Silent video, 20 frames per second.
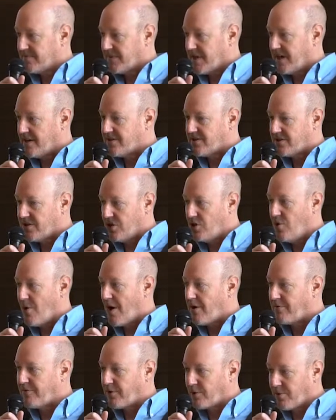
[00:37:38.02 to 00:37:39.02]
It takes two
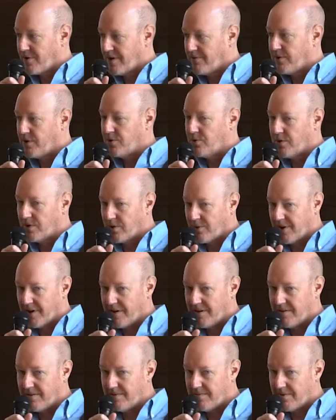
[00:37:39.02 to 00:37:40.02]
out of three of you to
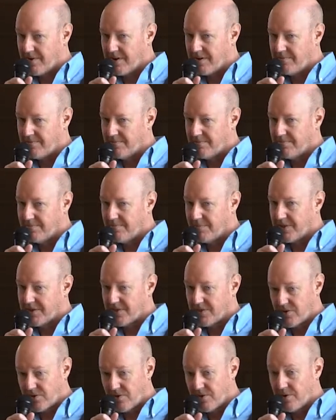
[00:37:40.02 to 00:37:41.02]
agree, right? This
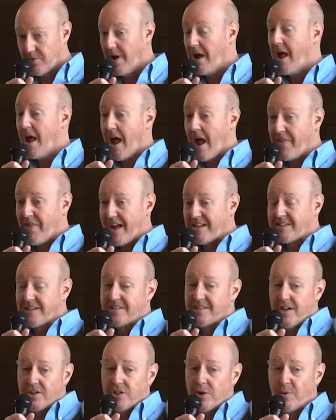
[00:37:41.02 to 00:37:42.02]
is true. And that's
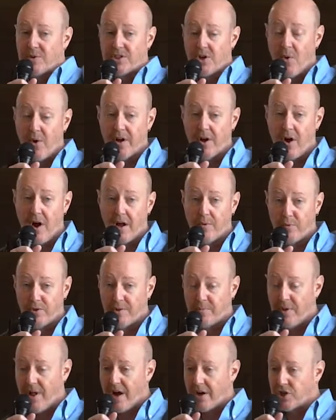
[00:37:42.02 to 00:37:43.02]
essentially what's going on
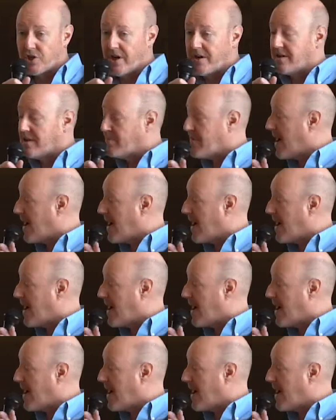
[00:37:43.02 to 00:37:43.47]
with the blockchain in the